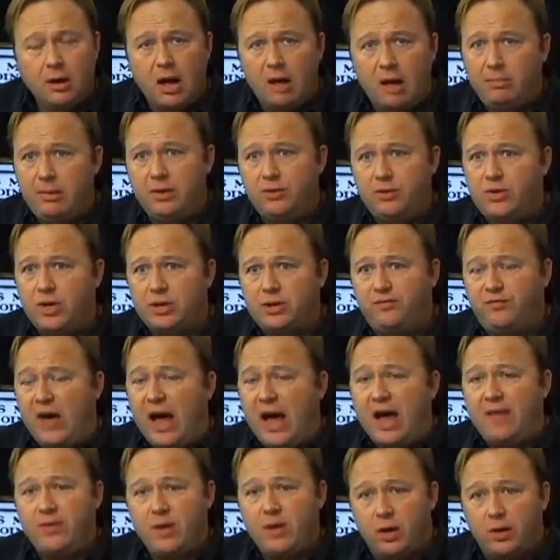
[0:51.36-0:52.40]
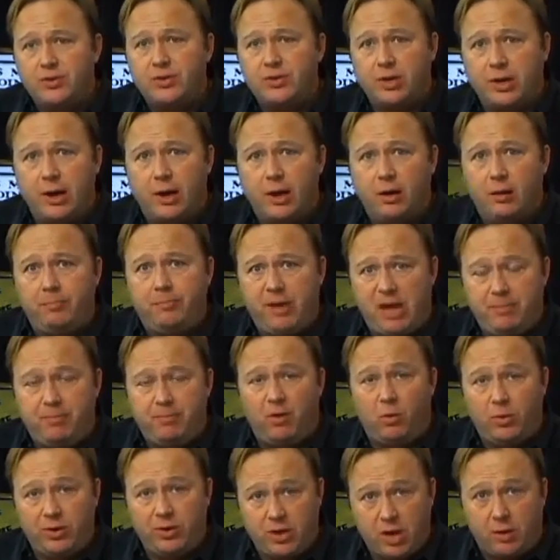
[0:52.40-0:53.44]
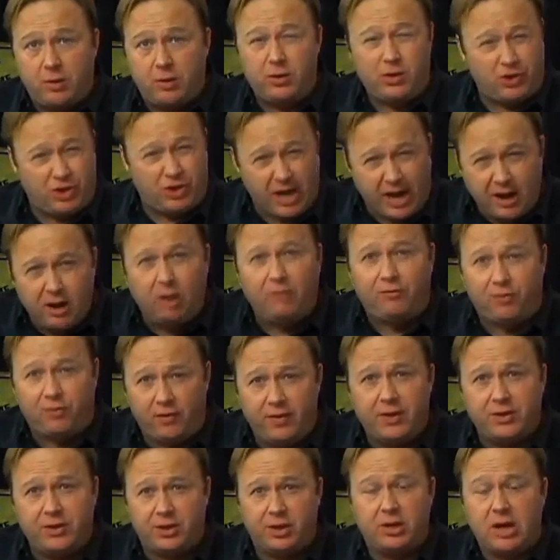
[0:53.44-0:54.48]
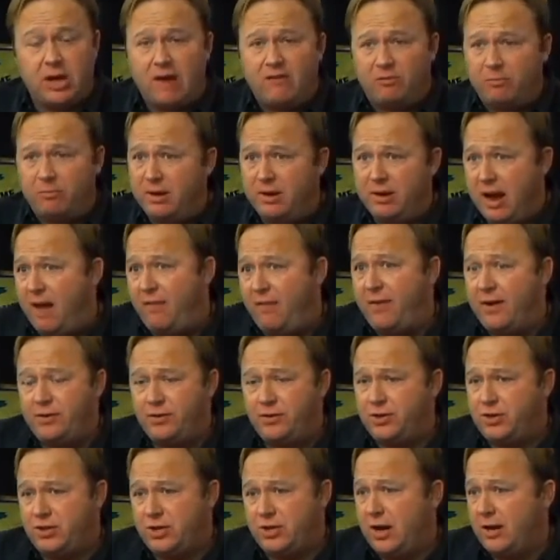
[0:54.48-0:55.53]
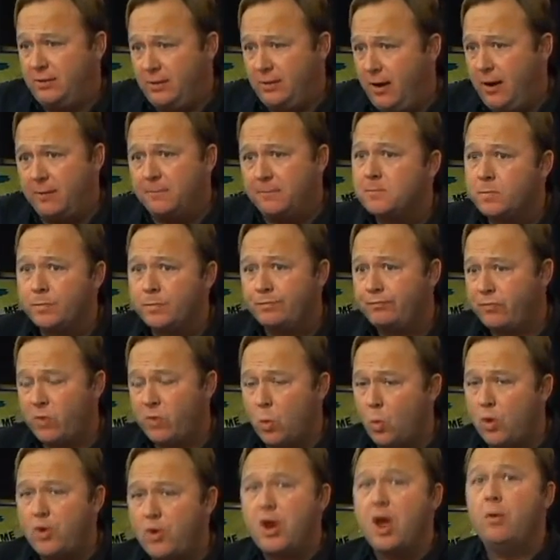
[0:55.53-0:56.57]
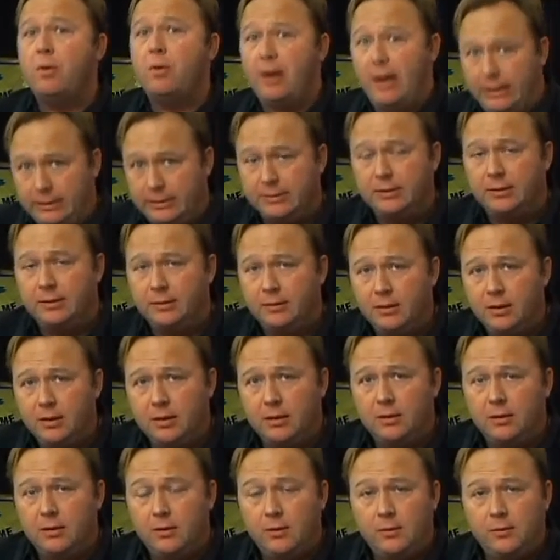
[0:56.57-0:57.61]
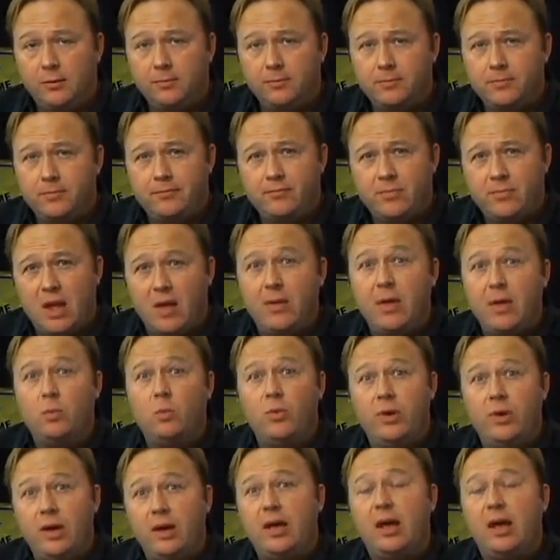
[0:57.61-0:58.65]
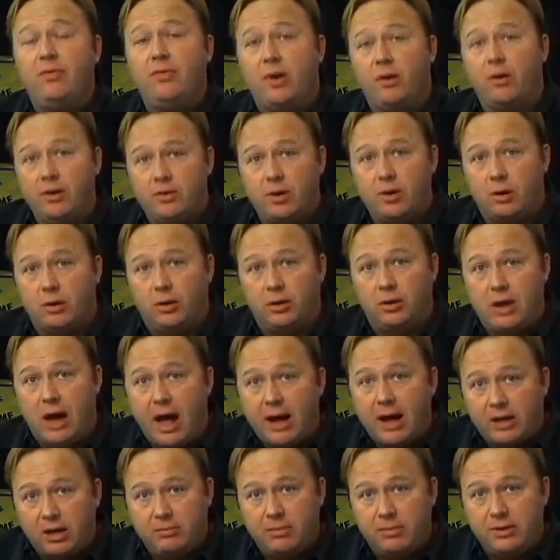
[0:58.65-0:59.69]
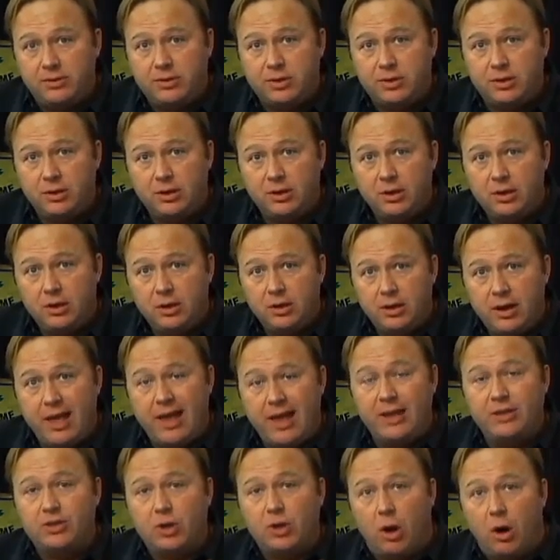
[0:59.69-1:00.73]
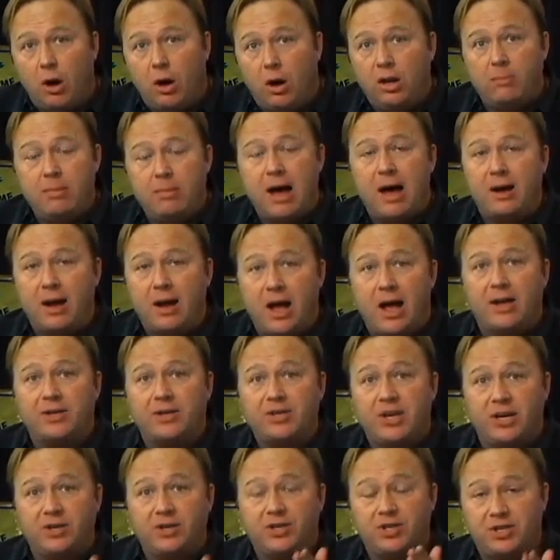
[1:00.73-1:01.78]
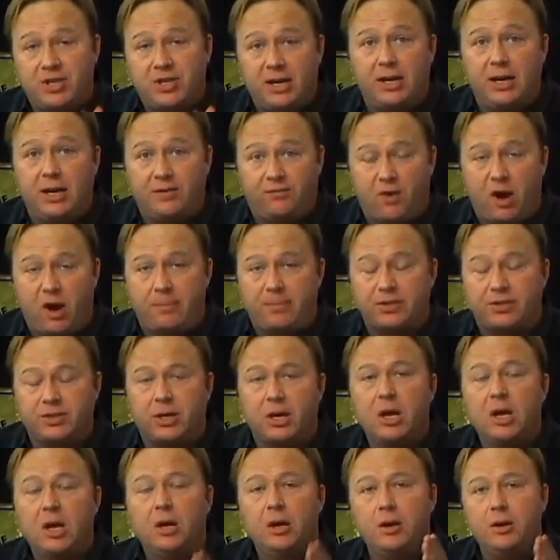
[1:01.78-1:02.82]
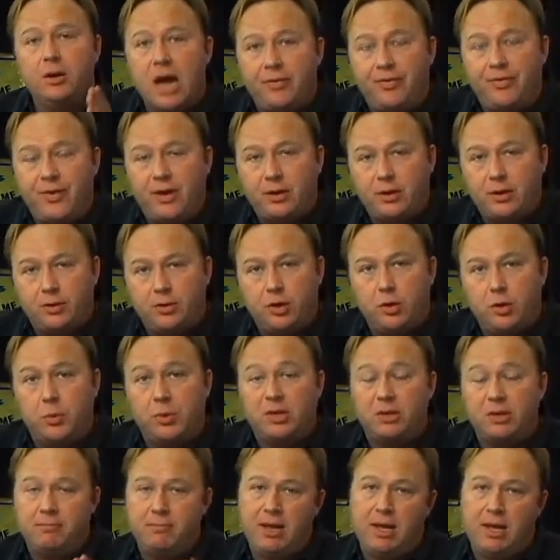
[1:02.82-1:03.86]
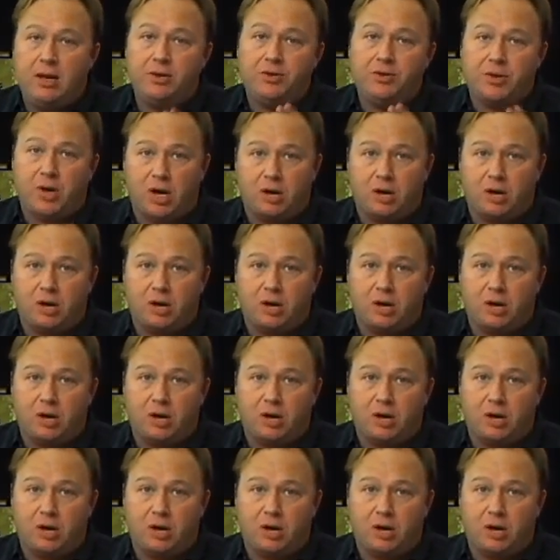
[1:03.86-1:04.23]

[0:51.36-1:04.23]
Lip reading: I mean, just 5 years ago, people would go to jail for this in government. Now they just say, look, we're doing it. And then we get their internal documents, and it's all about us and stealing from us. Nothing to do with the men in